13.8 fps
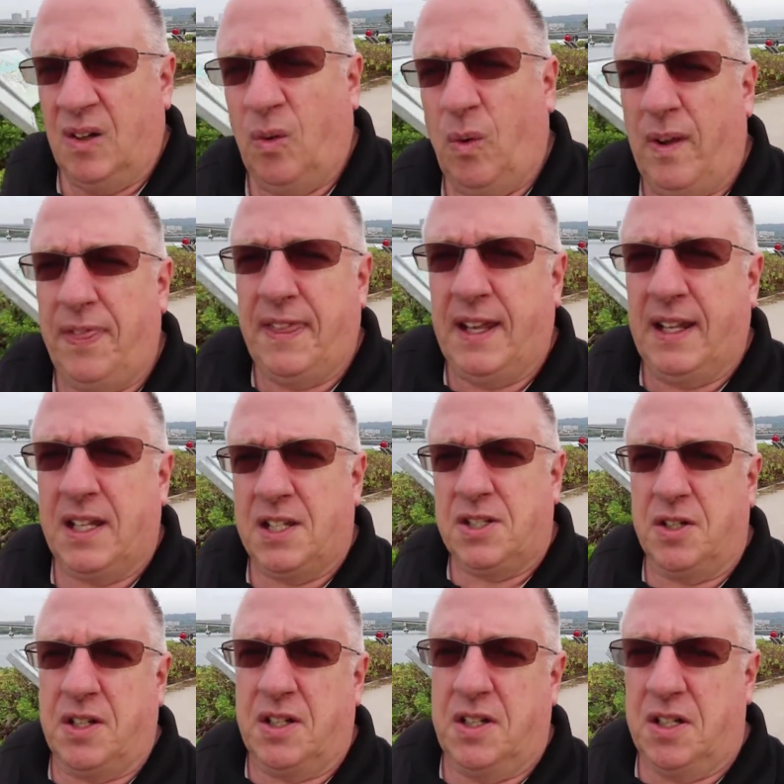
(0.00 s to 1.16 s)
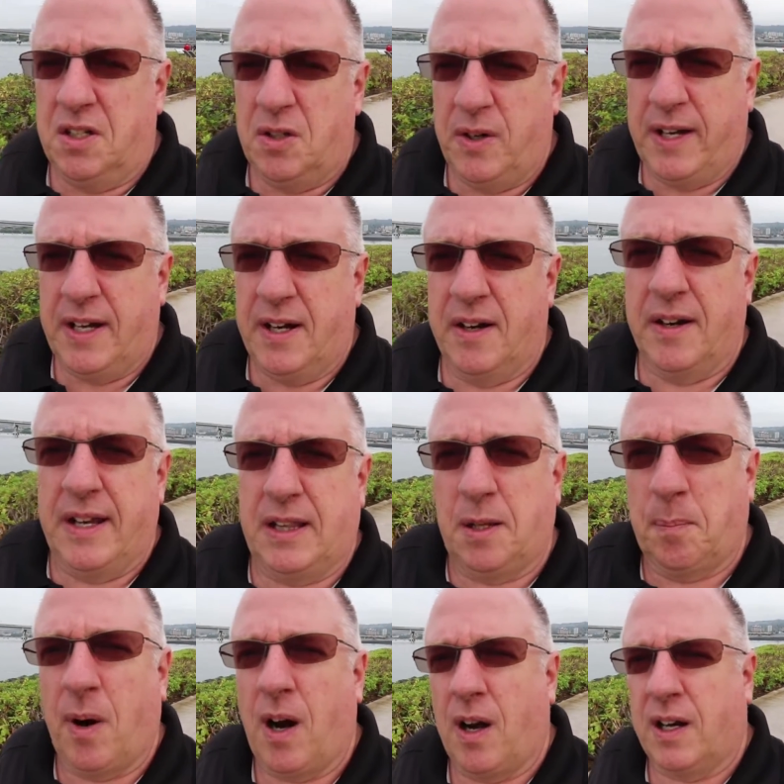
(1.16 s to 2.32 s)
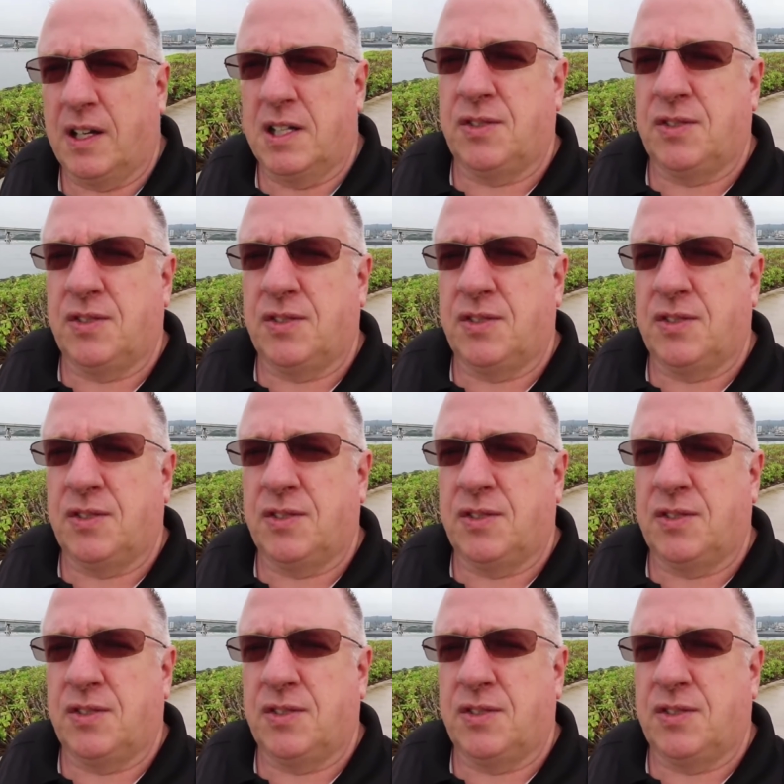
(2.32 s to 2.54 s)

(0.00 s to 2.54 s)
One thing that you can do here at the park